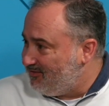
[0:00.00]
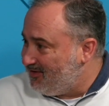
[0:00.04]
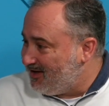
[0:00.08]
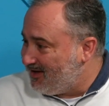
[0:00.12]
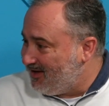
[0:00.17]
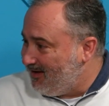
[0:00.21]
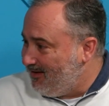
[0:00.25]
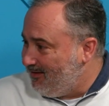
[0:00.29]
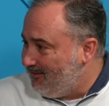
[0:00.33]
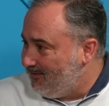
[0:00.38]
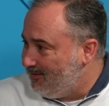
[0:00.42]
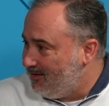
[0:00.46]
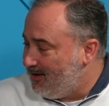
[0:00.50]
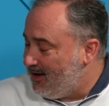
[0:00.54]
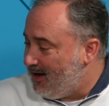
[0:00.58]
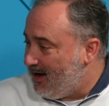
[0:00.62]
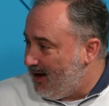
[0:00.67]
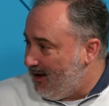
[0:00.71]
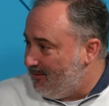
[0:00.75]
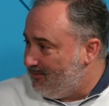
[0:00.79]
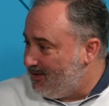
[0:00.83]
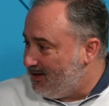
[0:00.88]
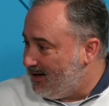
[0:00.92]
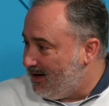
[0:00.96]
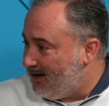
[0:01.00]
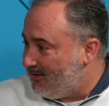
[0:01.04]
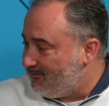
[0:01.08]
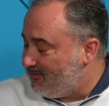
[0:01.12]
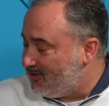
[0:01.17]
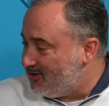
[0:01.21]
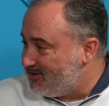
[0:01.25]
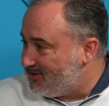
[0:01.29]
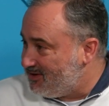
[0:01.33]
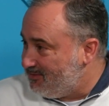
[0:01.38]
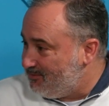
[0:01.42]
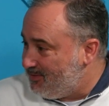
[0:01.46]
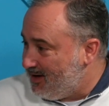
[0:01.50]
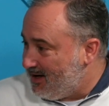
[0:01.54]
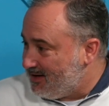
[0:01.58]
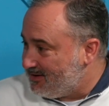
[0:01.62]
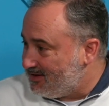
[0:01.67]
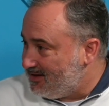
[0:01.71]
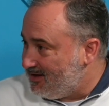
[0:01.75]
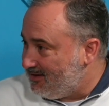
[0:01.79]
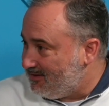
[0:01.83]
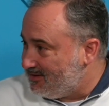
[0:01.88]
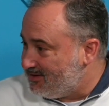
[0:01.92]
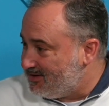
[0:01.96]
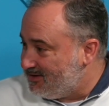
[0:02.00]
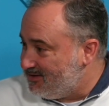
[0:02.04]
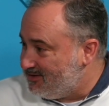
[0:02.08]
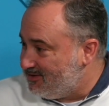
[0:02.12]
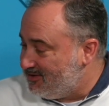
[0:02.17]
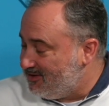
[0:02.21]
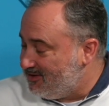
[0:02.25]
Vickie, how many adverse impact analyses